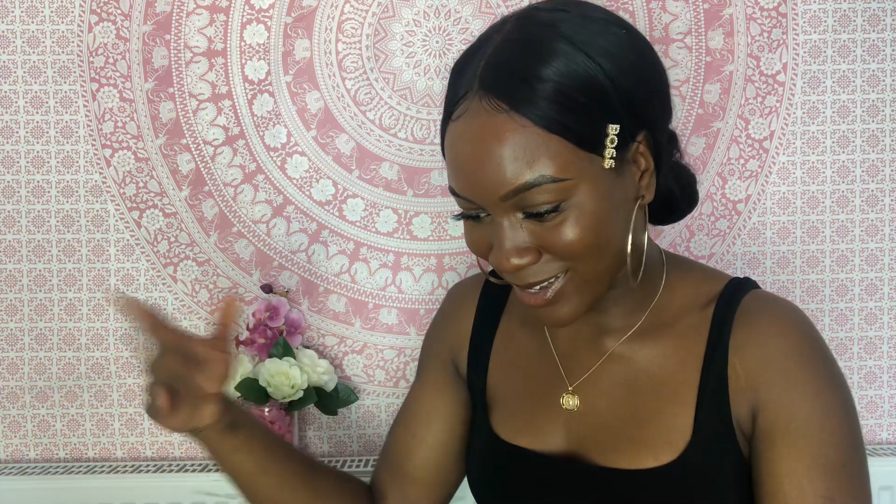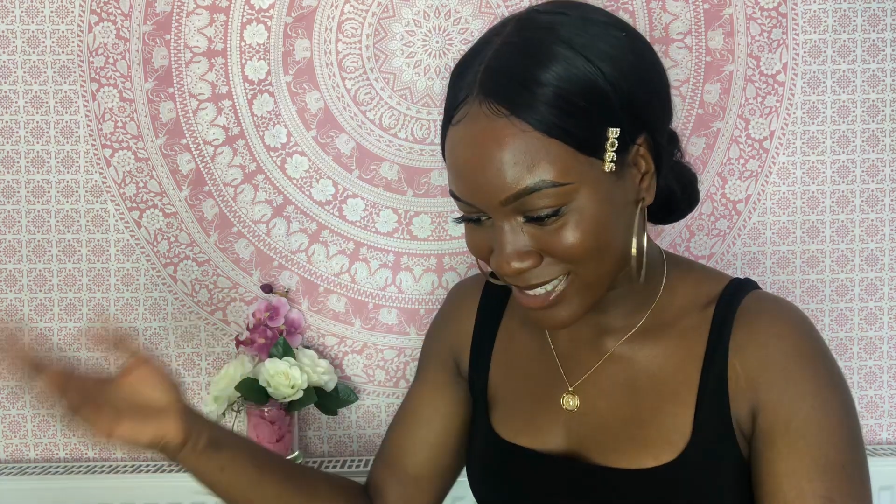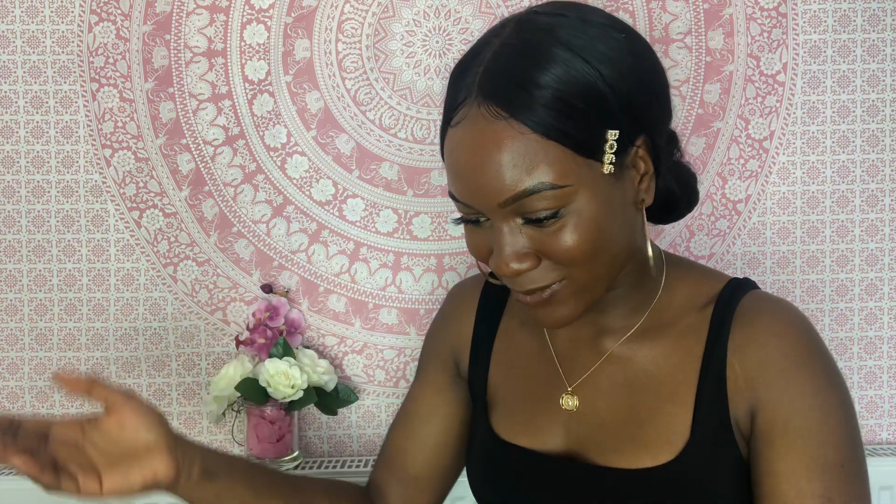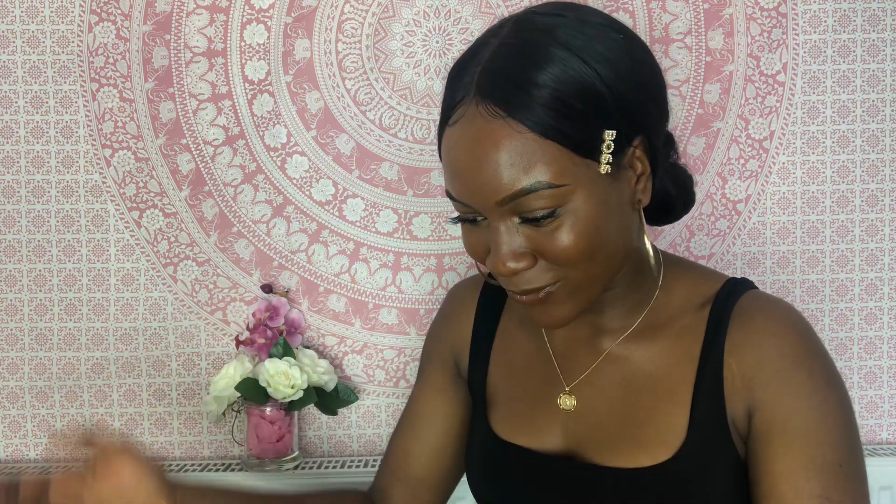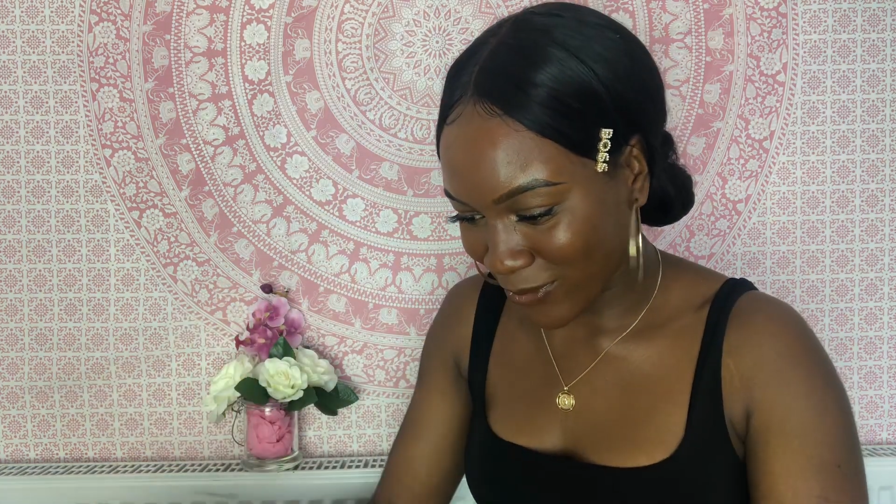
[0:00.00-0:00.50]

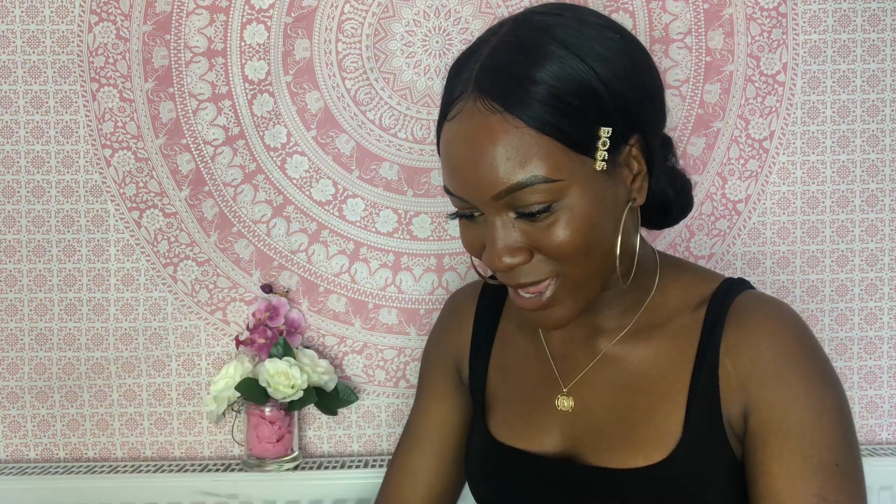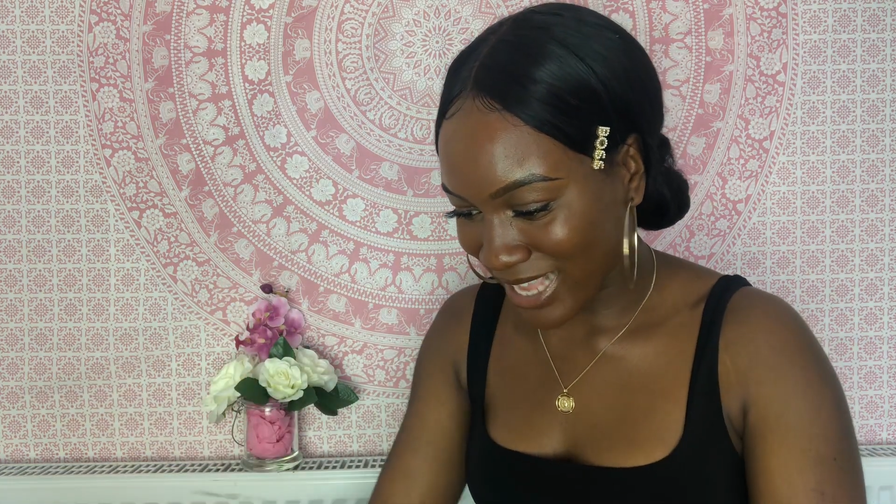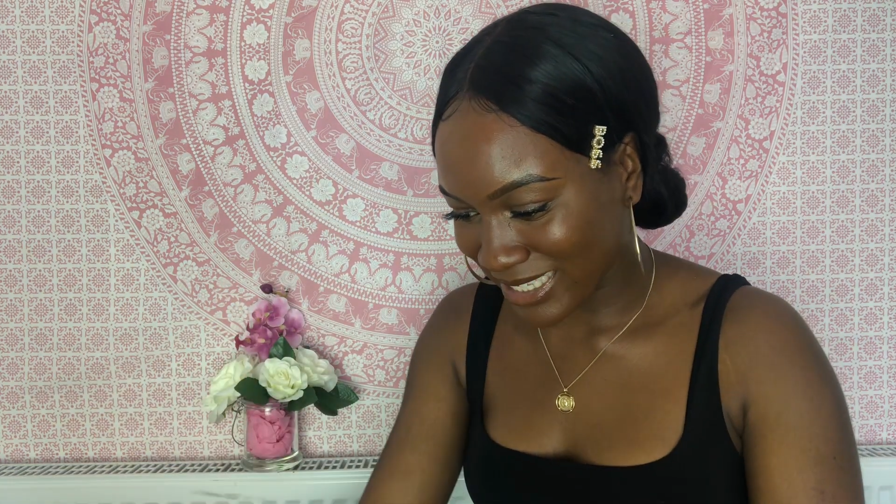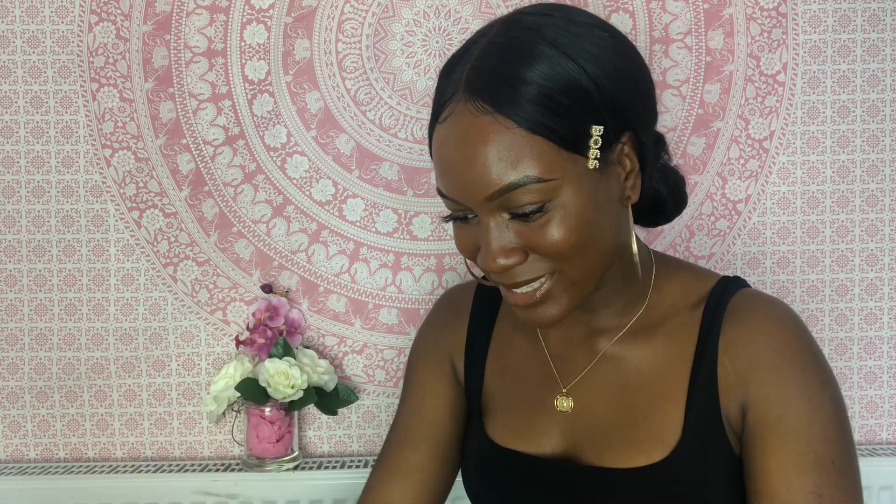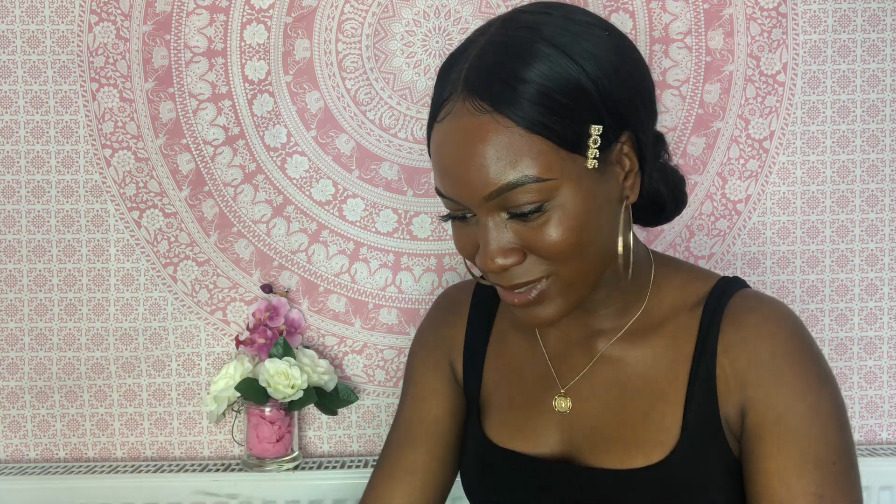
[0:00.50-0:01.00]
94,
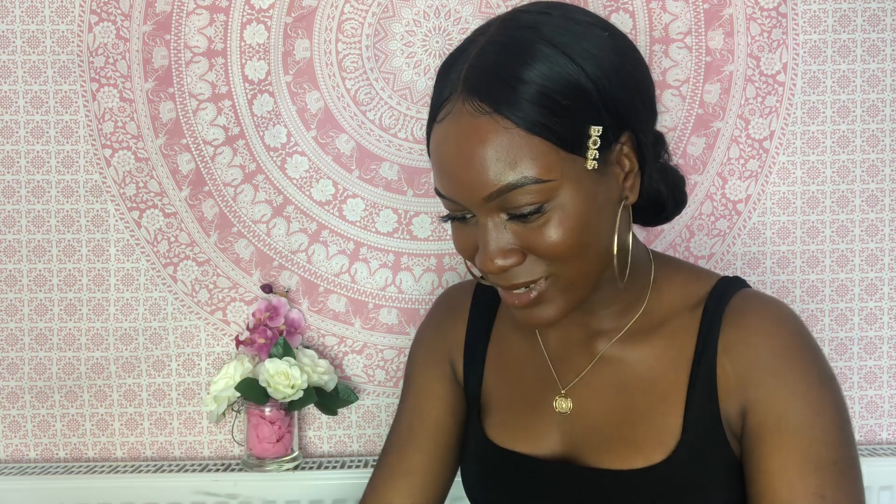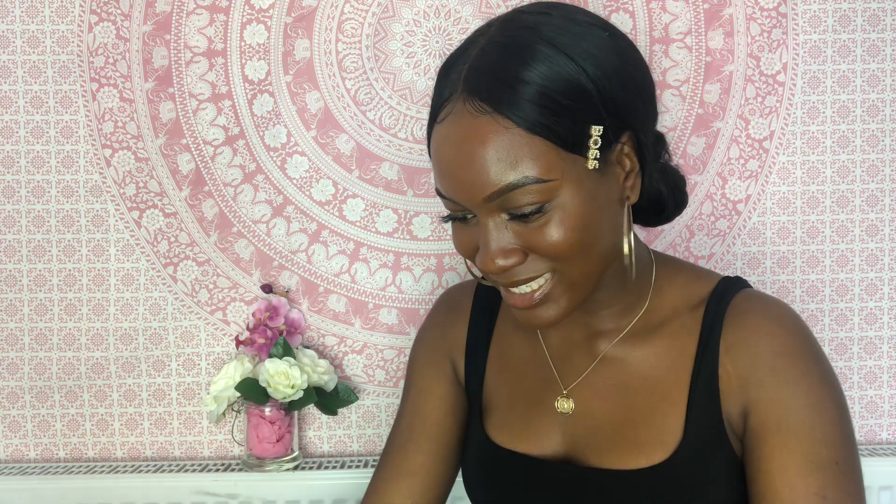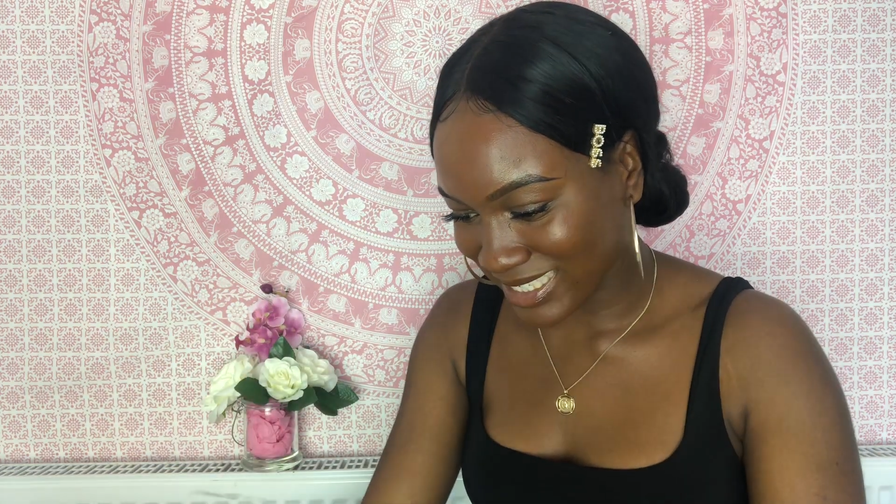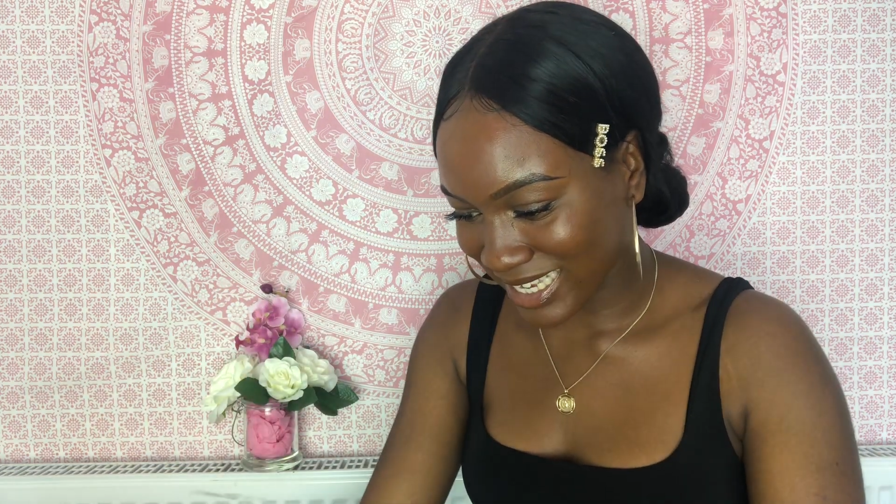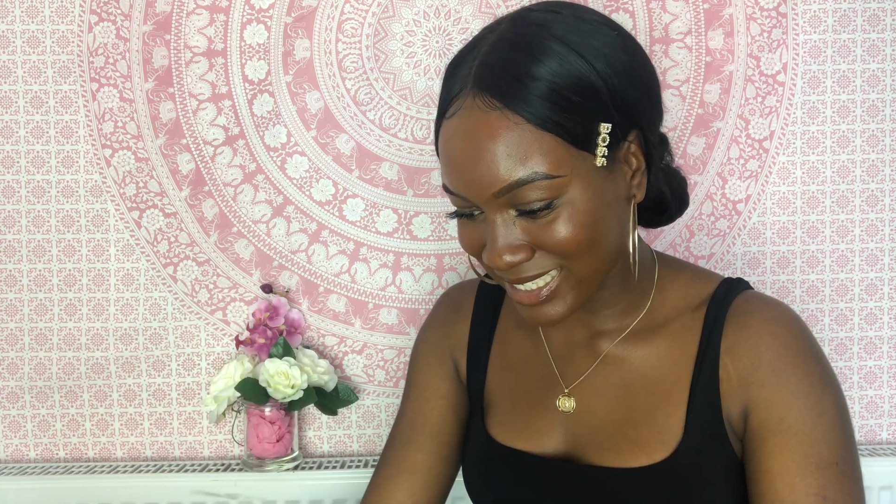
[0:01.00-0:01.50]

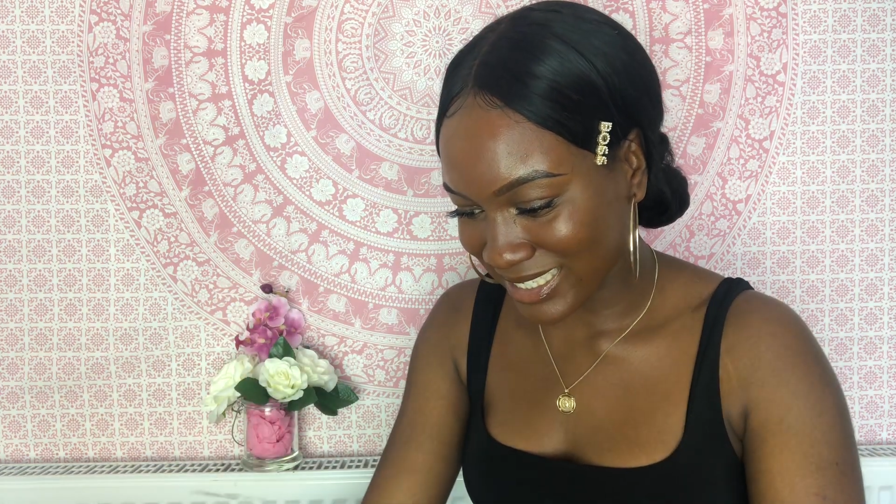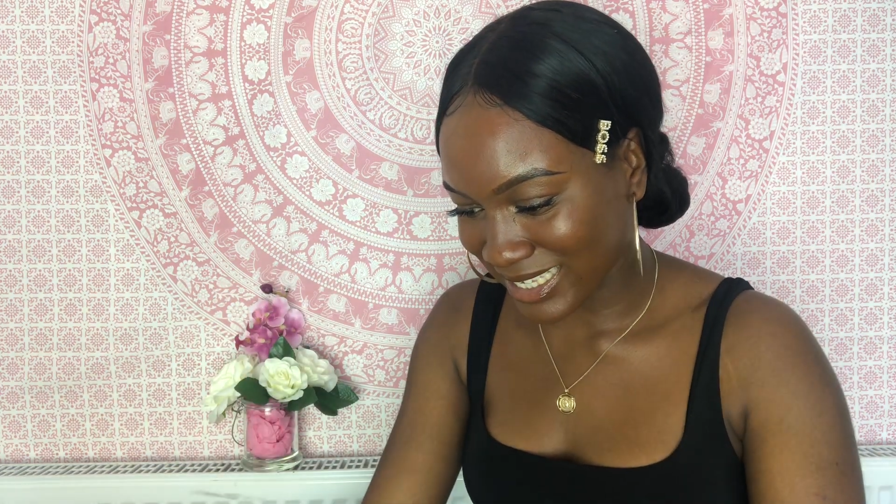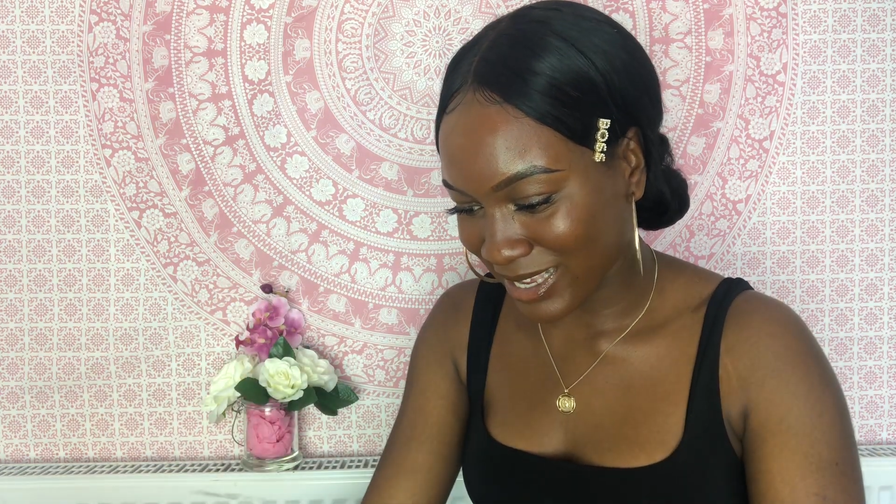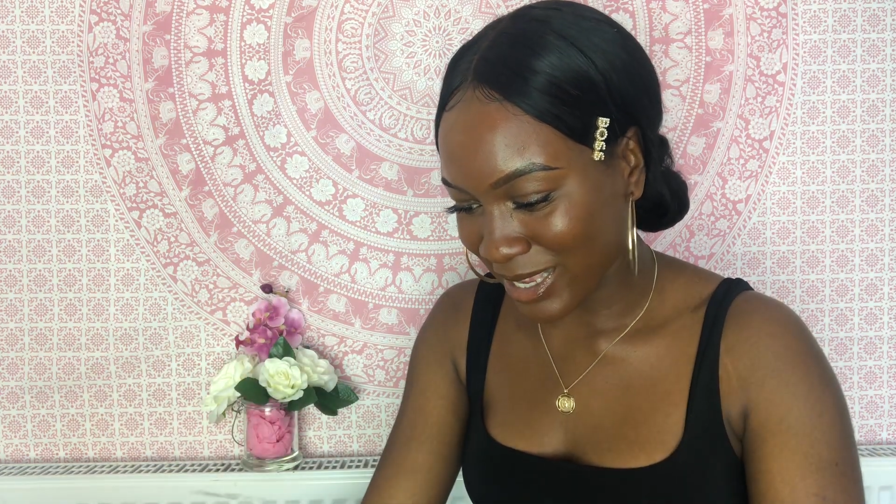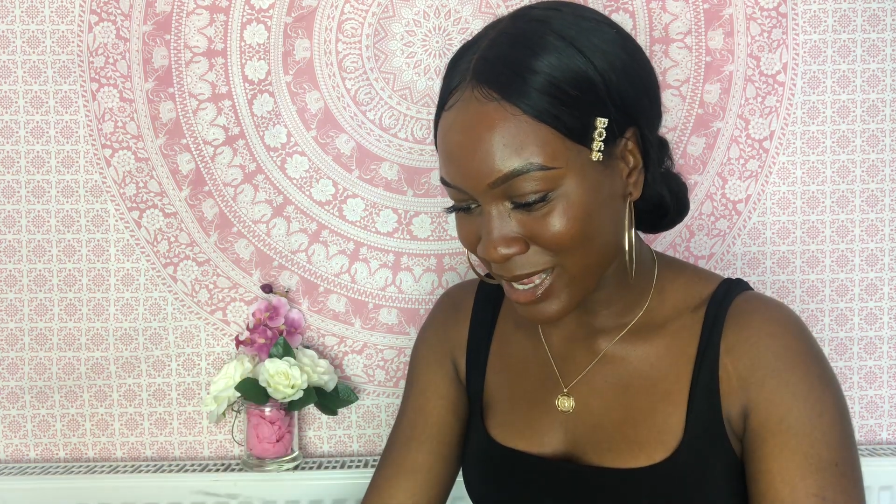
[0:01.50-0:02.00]
83,
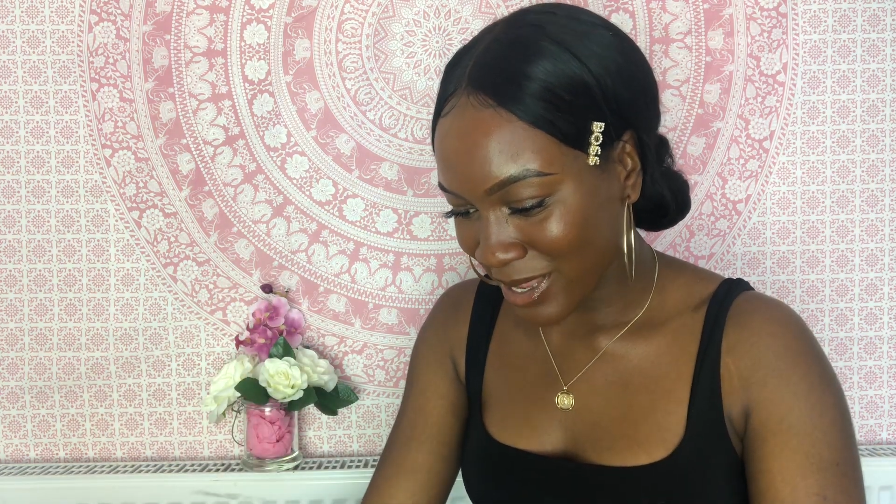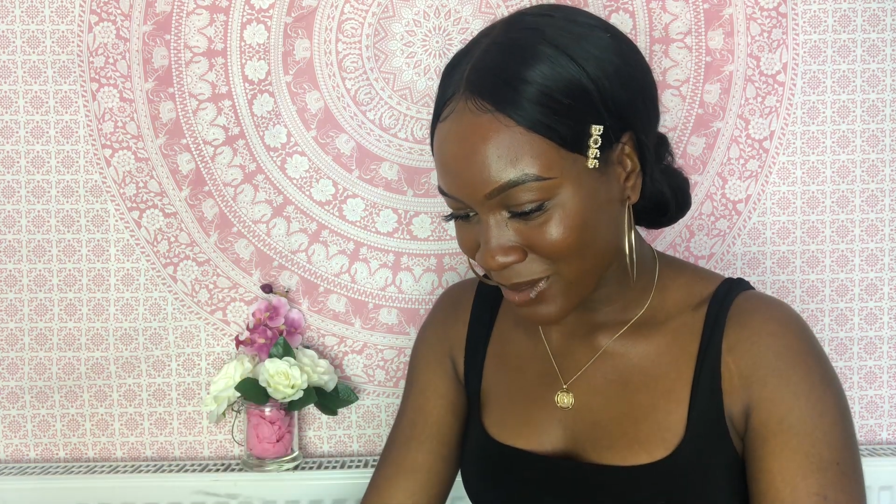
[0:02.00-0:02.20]
60,